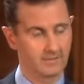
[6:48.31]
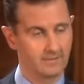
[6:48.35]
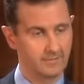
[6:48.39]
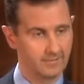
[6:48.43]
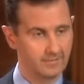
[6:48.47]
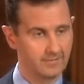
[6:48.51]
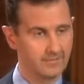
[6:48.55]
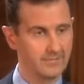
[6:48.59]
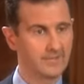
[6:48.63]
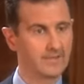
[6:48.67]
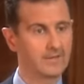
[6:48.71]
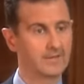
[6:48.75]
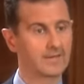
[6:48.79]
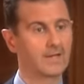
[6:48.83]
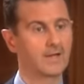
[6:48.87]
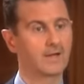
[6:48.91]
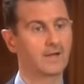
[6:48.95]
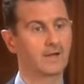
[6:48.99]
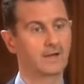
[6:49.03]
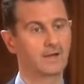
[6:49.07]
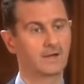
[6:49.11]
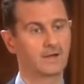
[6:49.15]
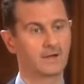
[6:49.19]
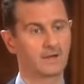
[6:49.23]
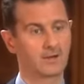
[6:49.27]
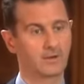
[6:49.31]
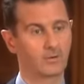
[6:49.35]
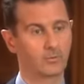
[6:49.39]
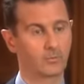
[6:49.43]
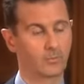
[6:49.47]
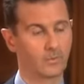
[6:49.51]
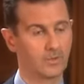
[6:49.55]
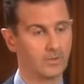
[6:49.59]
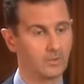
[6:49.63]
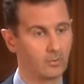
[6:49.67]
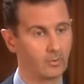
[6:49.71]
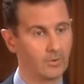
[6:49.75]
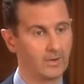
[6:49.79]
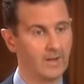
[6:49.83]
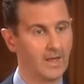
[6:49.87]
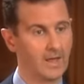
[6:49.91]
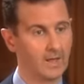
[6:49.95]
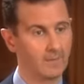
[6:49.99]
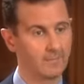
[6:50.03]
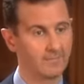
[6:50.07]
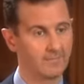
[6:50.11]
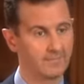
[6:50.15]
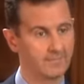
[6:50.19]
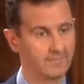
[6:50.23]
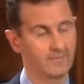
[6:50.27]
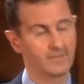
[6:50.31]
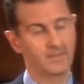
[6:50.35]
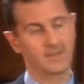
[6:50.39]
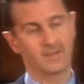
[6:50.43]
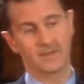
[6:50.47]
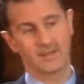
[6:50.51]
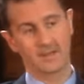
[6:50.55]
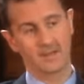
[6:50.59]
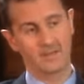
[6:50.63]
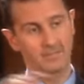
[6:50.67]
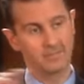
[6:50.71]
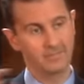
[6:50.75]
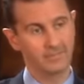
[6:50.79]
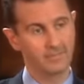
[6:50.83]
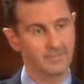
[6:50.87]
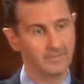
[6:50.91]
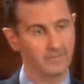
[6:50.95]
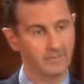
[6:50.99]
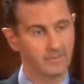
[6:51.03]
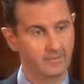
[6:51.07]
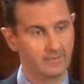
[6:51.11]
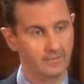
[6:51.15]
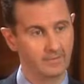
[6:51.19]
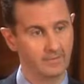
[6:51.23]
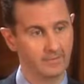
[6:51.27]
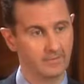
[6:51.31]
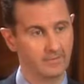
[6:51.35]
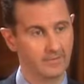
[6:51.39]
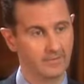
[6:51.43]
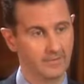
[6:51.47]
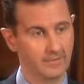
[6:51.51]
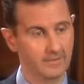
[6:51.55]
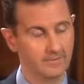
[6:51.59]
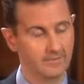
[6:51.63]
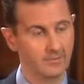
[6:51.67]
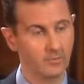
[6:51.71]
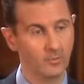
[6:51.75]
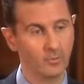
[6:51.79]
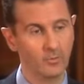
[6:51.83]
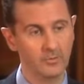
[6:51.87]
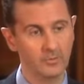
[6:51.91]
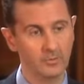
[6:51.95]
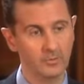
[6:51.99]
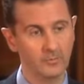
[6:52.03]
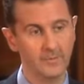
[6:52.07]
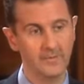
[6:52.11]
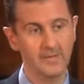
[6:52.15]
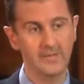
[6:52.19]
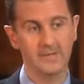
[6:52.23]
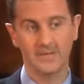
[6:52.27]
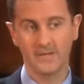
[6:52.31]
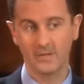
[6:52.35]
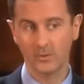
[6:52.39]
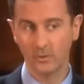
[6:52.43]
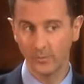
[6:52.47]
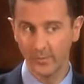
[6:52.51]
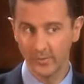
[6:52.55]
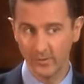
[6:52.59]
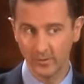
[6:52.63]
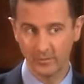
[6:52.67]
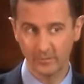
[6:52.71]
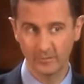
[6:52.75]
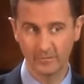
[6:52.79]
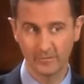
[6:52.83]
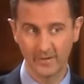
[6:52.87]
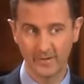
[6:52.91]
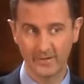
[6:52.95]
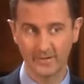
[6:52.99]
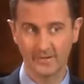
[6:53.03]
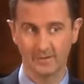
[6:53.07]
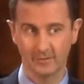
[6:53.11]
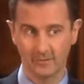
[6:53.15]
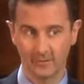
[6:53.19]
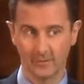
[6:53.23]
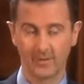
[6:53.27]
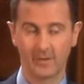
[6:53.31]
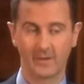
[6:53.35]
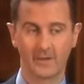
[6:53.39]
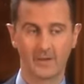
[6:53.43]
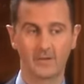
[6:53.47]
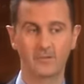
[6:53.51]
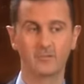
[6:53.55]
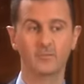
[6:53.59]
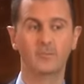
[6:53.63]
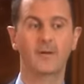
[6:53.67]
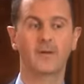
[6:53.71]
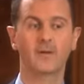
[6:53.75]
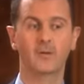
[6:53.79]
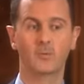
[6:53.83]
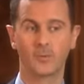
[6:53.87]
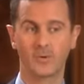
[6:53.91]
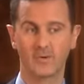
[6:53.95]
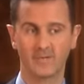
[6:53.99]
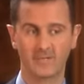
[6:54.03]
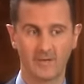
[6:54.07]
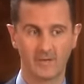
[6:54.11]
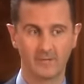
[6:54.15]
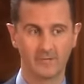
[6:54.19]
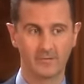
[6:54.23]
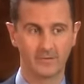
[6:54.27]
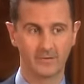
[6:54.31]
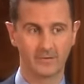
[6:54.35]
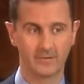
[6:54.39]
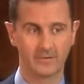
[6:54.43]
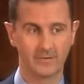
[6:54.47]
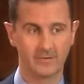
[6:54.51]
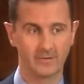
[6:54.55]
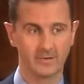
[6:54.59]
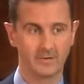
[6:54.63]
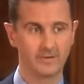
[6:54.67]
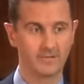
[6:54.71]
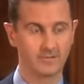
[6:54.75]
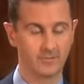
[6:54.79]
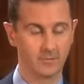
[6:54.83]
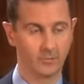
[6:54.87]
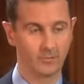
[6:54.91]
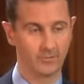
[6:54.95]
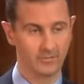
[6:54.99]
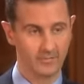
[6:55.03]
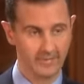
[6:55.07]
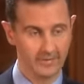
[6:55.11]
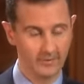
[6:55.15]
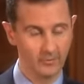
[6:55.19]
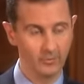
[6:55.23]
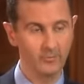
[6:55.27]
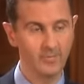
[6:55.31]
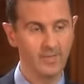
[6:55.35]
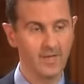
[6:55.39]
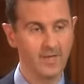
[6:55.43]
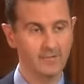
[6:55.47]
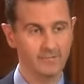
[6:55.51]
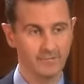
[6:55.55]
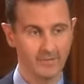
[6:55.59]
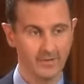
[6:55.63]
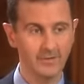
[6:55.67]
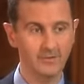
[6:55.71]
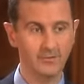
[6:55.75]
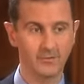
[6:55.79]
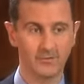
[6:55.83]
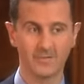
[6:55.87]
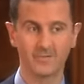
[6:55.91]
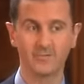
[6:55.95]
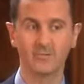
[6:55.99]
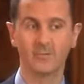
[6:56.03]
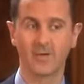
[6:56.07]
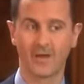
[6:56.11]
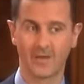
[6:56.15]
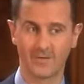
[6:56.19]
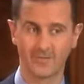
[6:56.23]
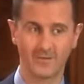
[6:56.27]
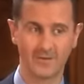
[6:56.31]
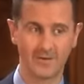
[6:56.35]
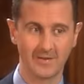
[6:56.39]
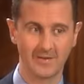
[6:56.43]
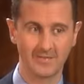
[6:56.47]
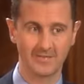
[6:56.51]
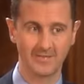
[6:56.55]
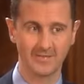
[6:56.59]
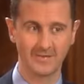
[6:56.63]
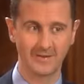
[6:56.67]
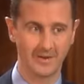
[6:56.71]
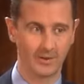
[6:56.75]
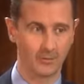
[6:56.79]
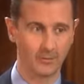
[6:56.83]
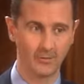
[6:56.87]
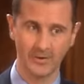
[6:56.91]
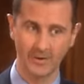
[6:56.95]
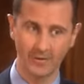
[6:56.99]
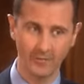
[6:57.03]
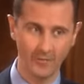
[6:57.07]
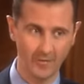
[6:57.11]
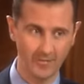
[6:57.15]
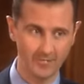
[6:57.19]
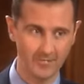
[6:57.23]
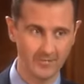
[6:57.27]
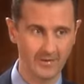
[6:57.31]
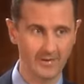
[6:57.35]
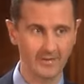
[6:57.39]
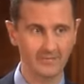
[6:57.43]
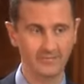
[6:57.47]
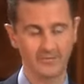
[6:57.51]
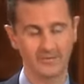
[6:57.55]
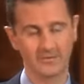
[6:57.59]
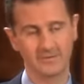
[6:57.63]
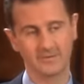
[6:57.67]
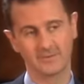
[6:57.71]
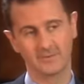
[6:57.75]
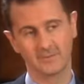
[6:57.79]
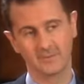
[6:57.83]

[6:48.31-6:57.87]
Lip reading: Syria will collapse and it's going to be domino effect. Everybody will suffer. So they don't have interest to isolate Syria. We're not isolated.